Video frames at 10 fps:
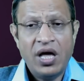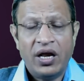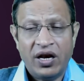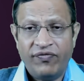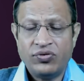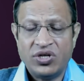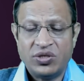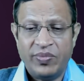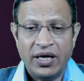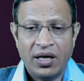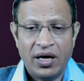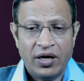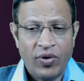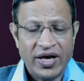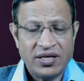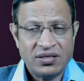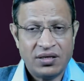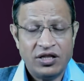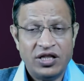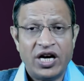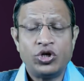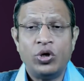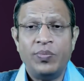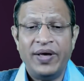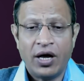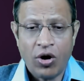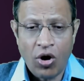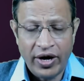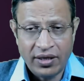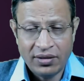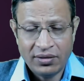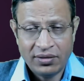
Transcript: refuses medical advice, that should be recorded.